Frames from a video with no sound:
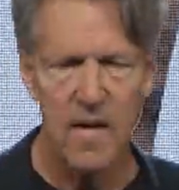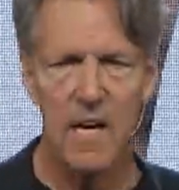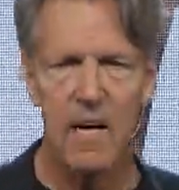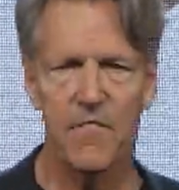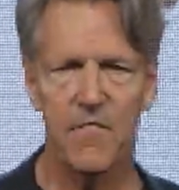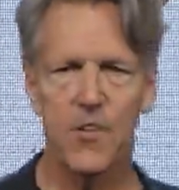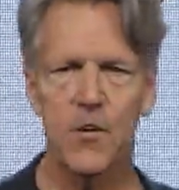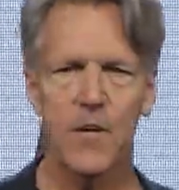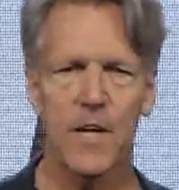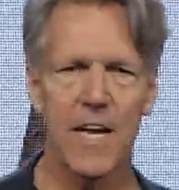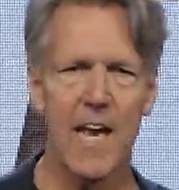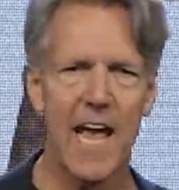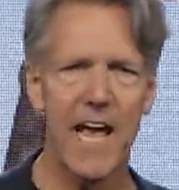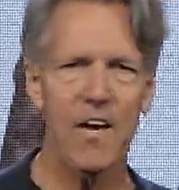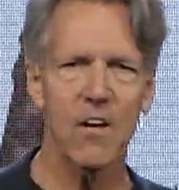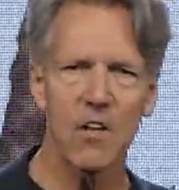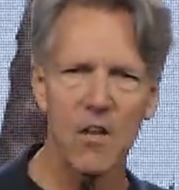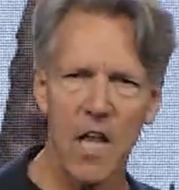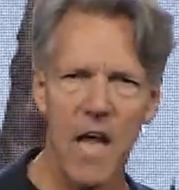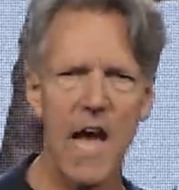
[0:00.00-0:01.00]
If you can
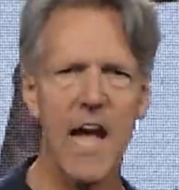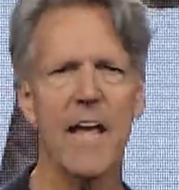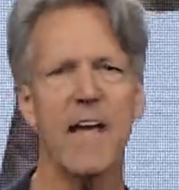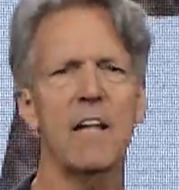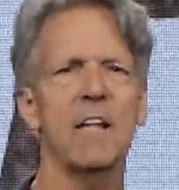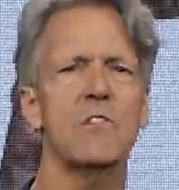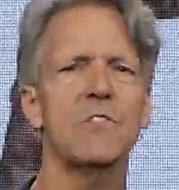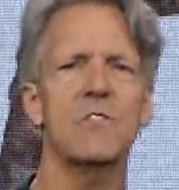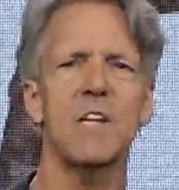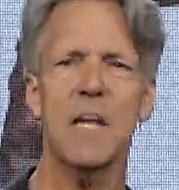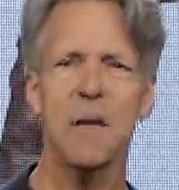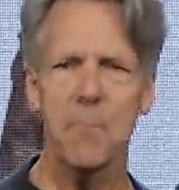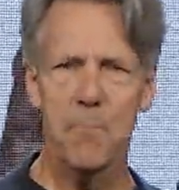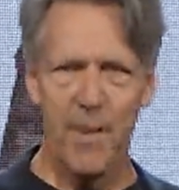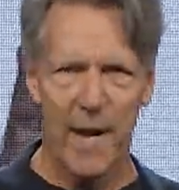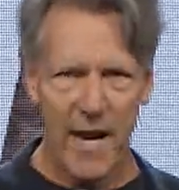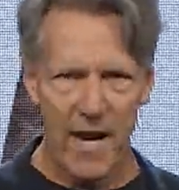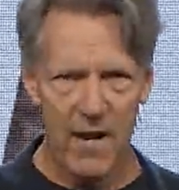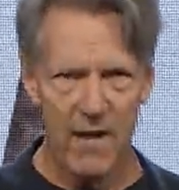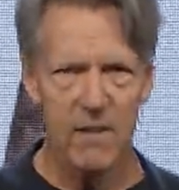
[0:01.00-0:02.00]
handle lions and
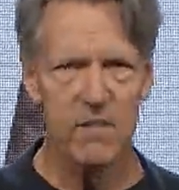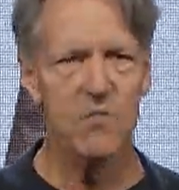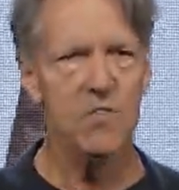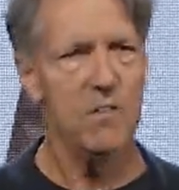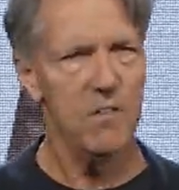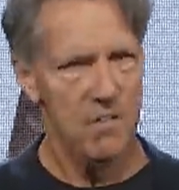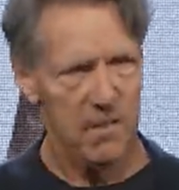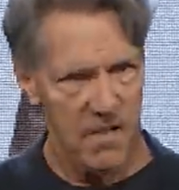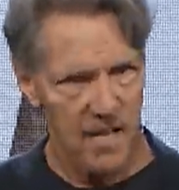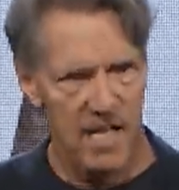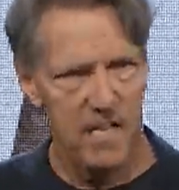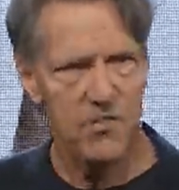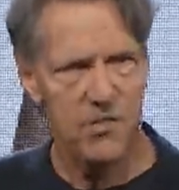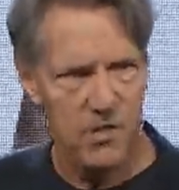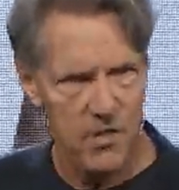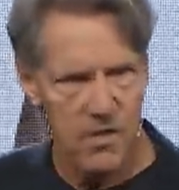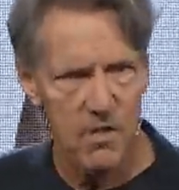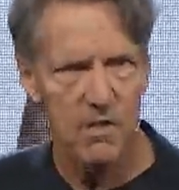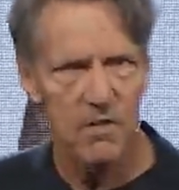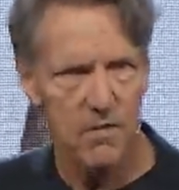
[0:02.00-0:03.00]
bears,
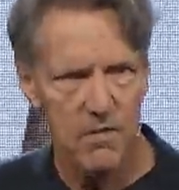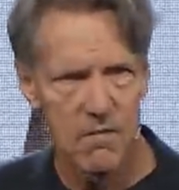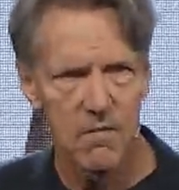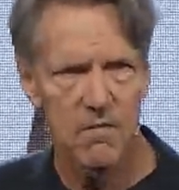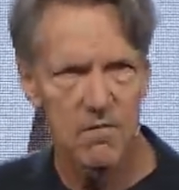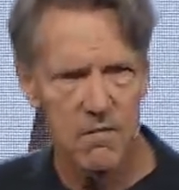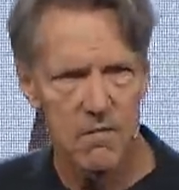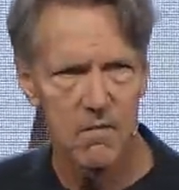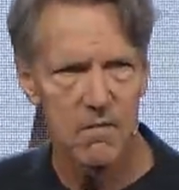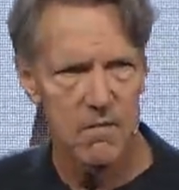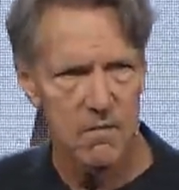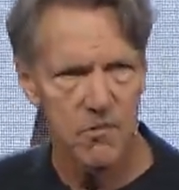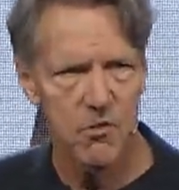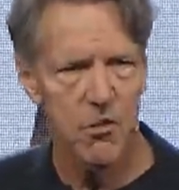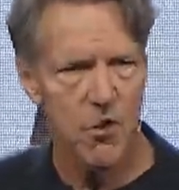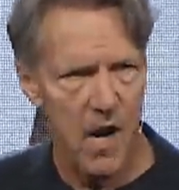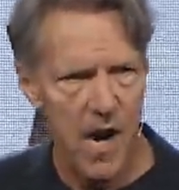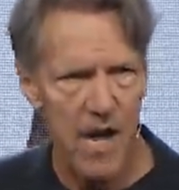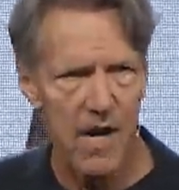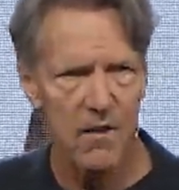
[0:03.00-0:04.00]
lesser
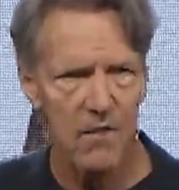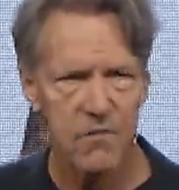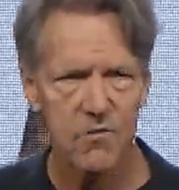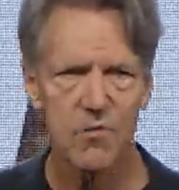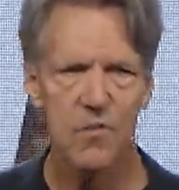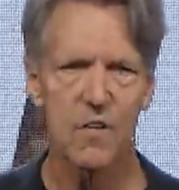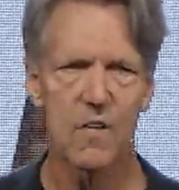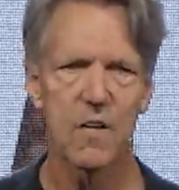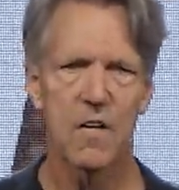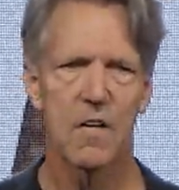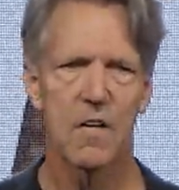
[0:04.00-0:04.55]
trials,